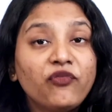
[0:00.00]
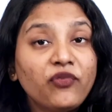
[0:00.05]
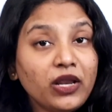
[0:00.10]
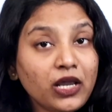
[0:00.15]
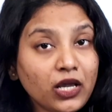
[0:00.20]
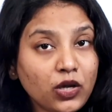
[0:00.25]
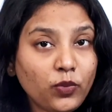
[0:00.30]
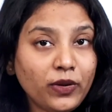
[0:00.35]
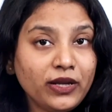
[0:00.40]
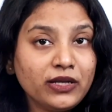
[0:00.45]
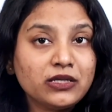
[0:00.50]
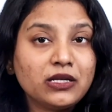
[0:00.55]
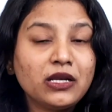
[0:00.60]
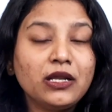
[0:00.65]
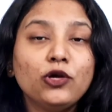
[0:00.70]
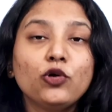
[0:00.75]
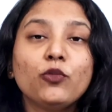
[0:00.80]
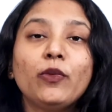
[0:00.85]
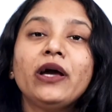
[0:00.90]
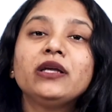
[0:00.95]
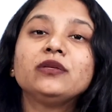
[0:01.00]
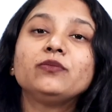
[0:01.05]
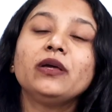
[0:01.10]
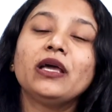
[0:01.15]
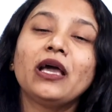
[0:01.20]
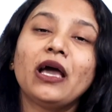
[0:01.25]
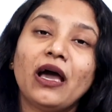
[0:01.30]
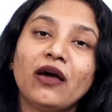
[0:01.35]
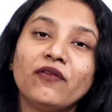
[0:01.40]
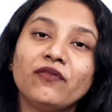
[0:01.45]
frequently. You might
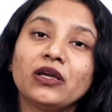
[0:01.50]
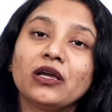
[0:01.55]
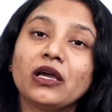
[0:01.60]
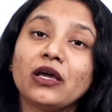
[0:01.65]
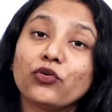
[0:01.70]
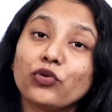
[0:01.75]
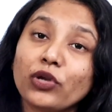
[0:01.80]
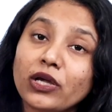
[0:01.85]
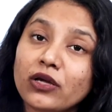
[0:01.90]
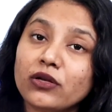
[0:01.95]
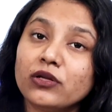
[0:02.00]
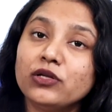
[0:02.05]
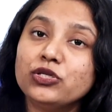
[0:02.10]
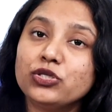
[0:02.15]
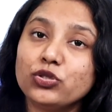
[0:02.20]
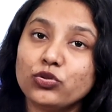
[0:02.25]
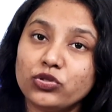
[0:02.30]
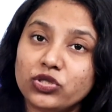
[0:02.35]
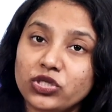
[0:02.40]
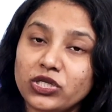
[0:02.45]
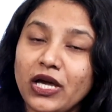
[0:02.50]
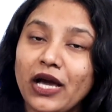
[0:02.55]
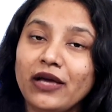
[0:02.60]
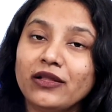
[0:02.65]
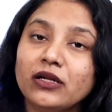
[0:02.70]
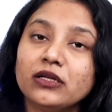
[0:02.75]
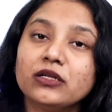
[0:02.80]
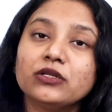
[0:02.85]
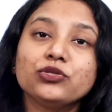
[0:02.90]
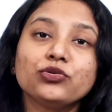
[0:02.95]
be having recurrent
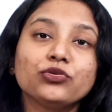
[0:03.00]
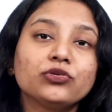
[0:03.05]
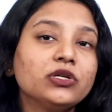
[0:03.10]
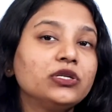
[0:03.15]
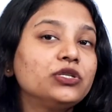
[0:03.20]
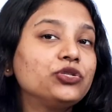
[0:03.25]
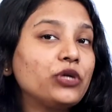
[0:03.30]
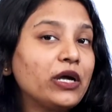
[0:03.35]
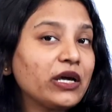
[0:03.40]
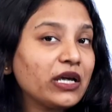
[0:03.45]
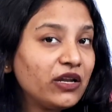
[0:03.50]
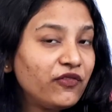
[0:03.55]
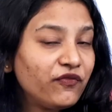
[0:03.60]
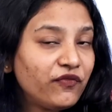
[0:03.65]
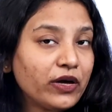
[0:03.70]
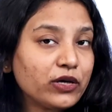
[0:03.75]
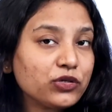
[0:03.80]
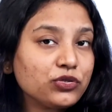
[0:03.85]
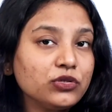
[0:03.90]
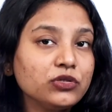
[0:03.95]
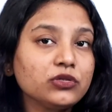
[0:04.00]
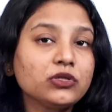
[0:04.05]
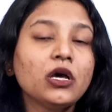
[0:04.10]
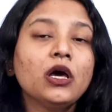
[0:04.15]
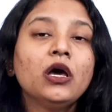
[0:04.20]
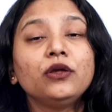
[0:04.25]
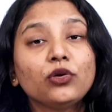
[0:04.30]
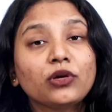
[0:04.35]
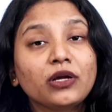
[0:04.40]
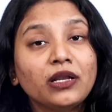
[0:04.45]
UTI, that is urinary tract infections.
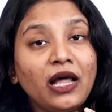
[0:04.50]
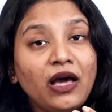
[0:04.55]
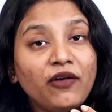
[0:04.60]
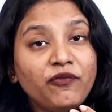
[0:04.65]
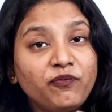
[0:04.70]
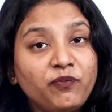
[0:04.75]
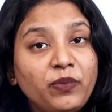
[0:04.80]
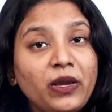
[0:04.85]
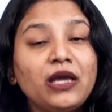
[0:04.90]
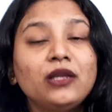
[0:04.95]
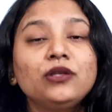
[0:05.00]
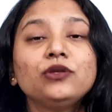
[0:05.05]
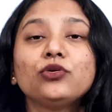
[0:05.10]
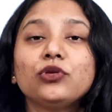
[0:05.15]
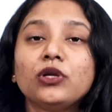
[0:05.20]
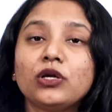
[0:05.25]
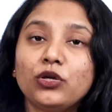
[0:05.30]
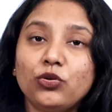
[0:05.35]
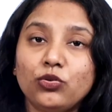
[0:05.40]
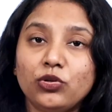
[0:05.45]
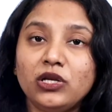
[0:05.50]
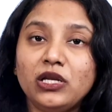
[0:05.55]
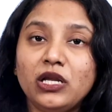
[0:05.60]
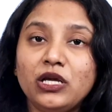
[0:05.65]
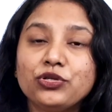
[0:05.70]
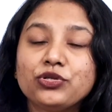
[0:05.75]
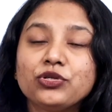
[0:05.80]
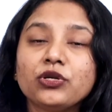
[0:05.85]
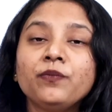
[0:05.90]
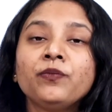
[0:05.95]
You can have pain during
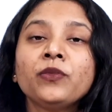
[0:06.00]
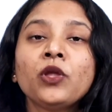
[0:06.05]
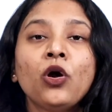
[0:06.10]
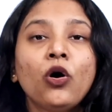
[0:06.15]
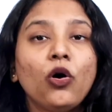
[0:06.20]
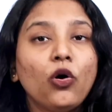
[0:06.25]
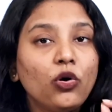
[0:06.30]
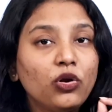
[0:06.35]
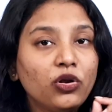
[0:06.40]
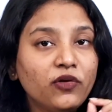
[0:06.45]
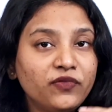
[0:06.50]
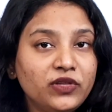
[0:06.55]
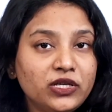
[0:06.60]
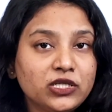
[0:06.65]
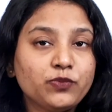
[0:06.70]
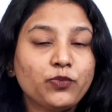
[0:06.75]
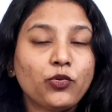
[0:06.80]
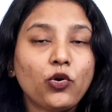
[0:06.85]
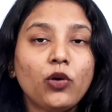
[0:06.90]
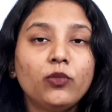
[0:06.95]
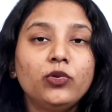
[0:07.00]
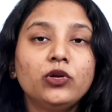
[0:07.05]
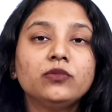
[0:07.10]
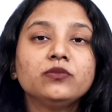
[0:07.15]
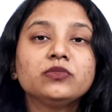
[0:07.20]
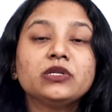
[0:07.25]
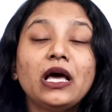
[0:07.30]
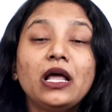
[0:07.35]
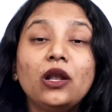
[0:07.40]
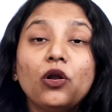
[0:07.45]
urination. All of these
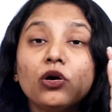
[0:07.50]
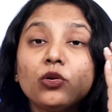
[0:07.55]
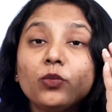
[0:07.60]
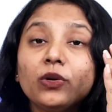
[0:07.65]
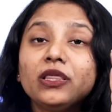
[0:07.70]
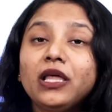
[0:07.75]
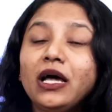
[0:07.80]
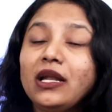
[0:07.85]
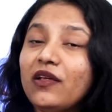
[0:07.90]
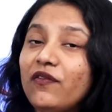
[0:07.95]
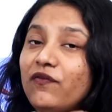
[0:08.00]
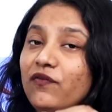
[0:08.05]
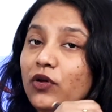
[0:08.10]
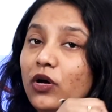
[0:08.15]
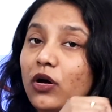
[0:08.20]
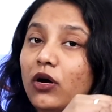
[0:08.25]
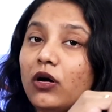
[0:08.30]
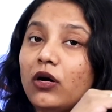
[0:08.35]
problems. Along with that, if